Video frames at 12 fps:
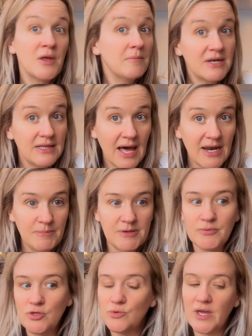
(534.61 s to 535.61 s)
But a lot of
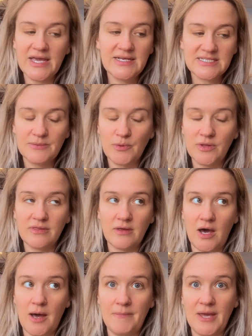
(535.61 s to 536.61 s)
people, you can't tip with
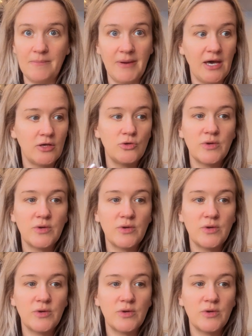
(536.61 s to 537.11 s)
PayPal.